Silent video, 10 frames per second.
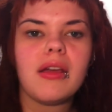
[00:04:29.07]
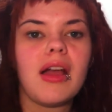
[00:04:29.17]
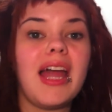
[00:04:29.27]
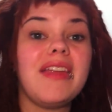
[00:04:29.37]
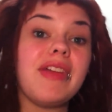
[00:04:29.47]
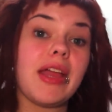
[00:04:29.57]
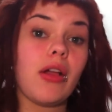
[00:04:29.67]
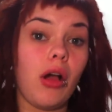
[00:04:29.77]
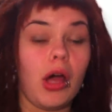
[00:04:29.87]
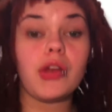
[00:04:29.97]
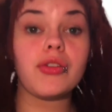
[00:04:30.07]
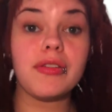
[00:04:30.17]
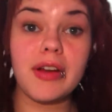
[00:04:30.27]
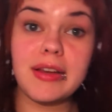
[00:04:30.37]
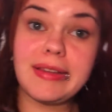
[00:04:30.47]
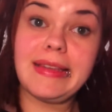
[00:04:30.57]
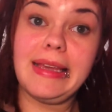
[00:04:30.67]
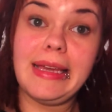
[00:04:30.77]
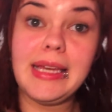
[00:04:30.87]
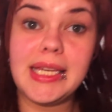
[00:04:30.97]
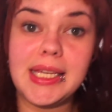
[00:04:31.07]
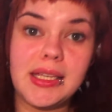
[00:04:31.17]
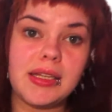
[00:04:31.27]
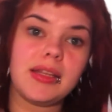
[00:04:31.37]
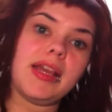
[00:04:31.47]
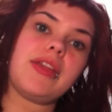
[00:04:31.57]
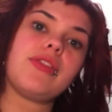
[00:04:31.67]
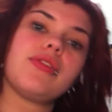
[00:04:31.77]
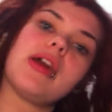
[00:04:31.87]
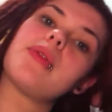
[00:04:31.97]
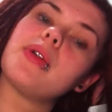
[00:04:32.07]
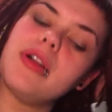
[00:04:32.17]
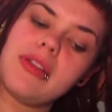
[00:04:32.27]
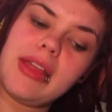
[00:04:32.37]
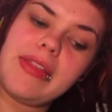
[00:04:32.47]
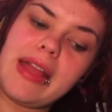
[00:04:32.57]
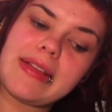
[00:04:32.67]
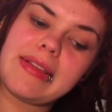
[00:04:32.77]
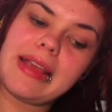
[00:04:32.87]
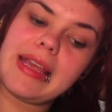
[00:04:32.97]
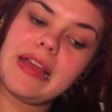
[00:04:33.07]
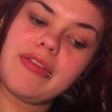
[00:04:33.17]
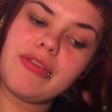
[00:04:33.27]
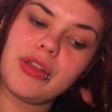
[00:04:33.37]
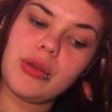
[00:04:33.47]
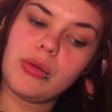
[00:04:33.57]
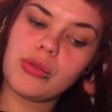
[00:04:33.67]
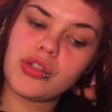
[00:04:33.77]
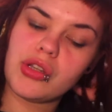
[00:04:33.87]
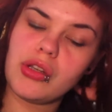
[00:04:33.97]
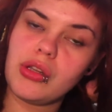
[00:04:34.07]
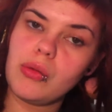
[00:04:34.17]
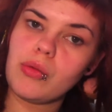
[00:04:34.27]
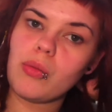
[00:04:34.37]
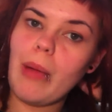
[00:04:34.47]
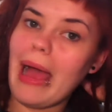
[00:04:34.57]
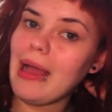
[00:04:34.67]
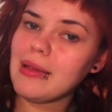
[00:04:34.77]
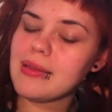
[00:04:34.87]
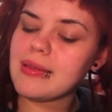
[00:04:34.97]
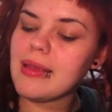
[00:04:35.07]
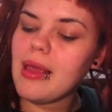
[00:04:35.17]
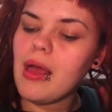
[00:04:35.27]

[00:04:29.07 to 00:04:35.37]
kind of a controversy in like the dread world, and that's like if you should use wax.